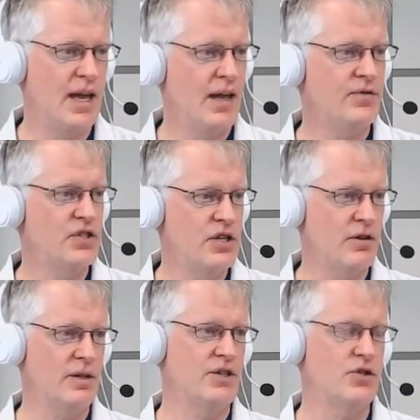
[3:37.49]
have to cheer
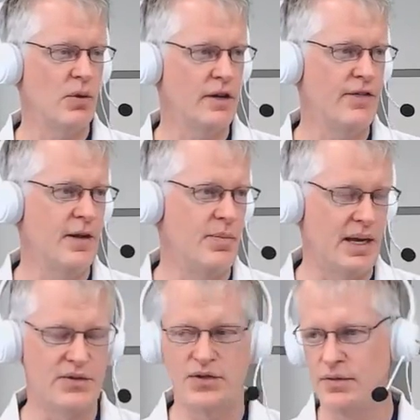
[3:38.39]
at least 25
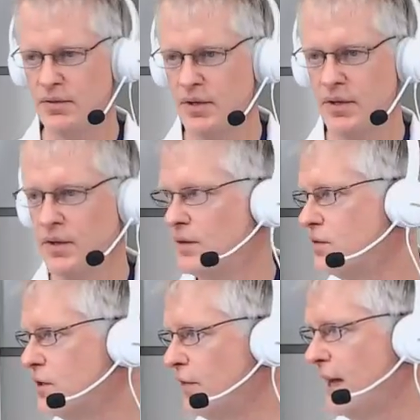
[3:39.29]
bits.
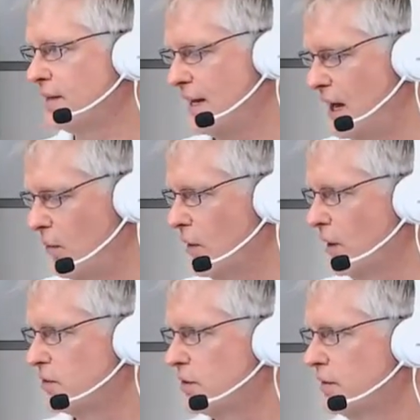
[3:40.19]
So that's how it works.